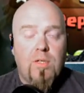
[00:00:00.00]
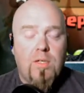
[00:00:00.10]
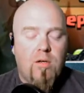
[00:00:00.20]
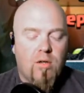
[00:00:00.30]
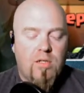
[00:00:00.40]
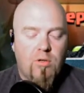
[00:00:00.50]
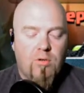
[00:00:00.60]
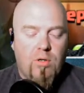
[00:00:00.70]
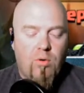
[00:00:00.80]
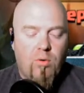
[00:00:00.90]
eagle
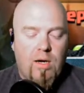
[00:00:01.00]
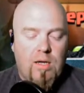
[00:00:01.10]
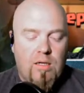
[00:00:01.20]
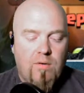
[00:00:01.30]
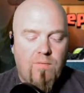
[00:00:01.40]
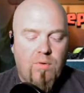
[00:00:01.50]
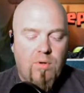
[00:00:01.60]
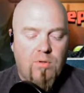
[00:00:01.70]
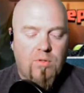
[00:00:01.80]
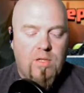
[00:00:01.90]
artillery or any
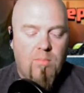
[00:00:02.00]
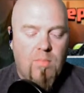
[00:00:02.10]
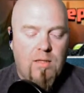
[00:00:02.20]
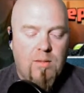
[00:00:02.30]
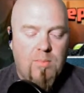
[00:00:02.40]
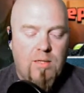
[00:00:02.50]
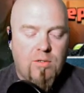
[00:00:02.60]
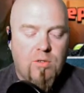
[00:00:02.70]
infernos that might be there.